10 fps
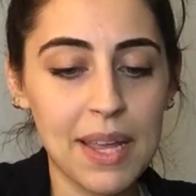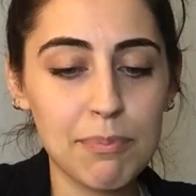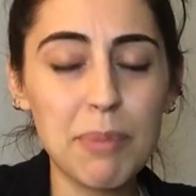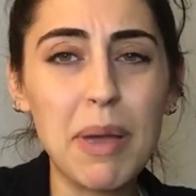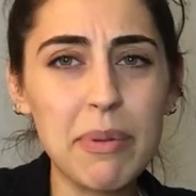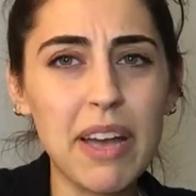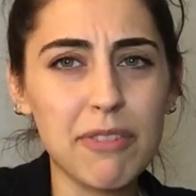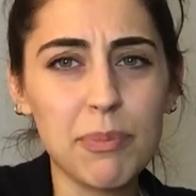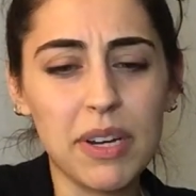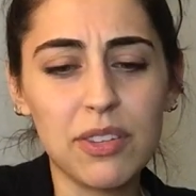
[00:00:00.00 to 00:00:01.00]
But maybe
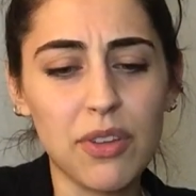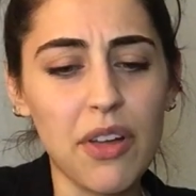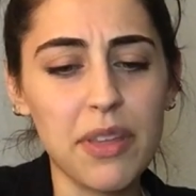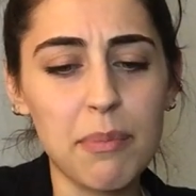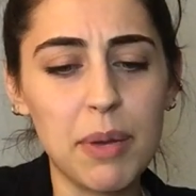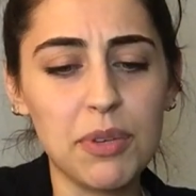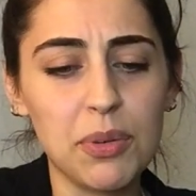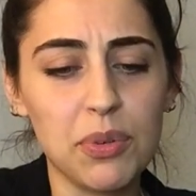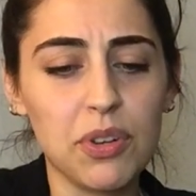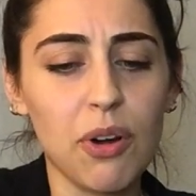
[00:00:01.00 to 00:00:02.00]
everybody thought that maybe
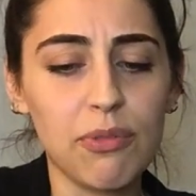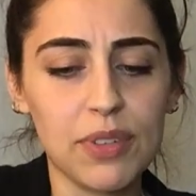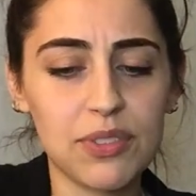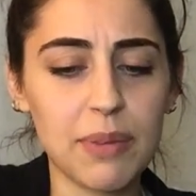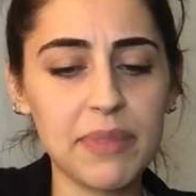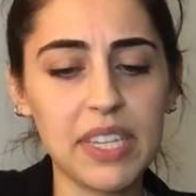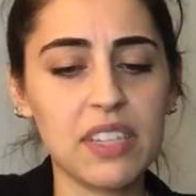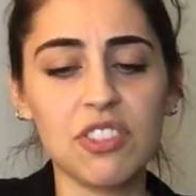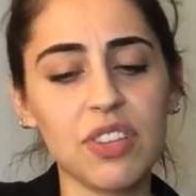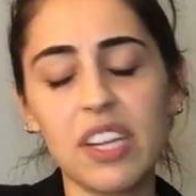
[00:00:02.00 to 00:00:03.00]
you would go for something
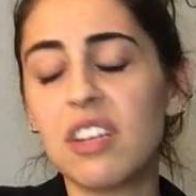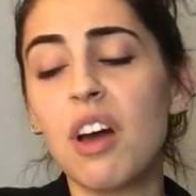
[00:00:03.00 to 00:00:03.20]
and you're like,